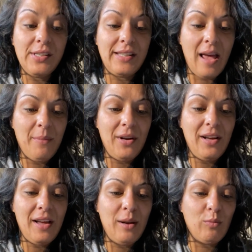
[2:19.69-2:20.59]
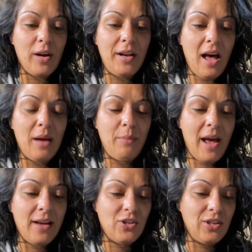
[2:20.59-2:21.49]
stamina and red-hot
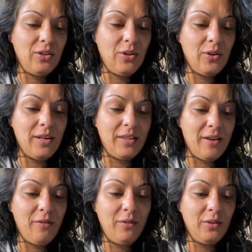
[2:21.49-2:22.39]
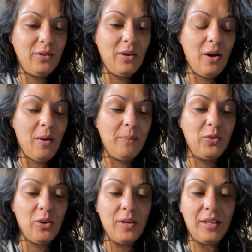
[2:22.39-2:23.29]
passion during
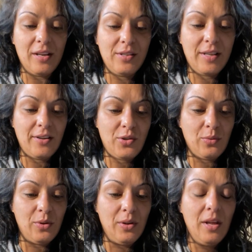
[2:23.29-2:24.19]
their sexual